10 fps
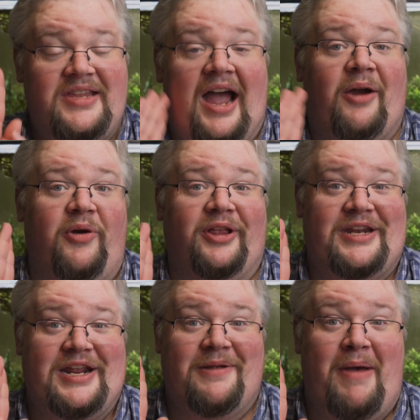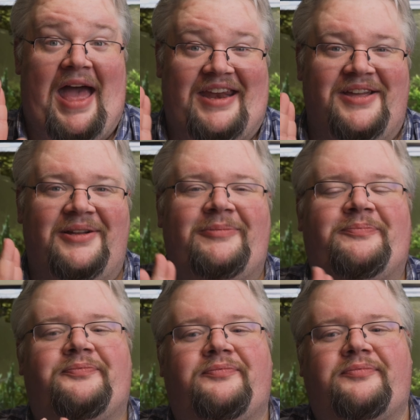I really need a med.
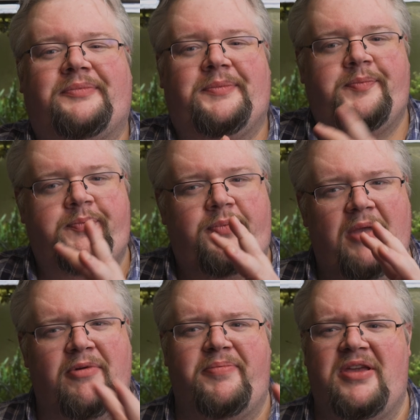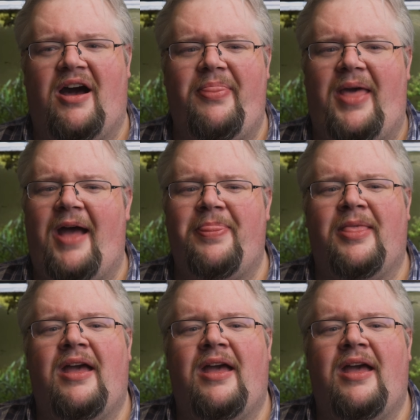But beyond that,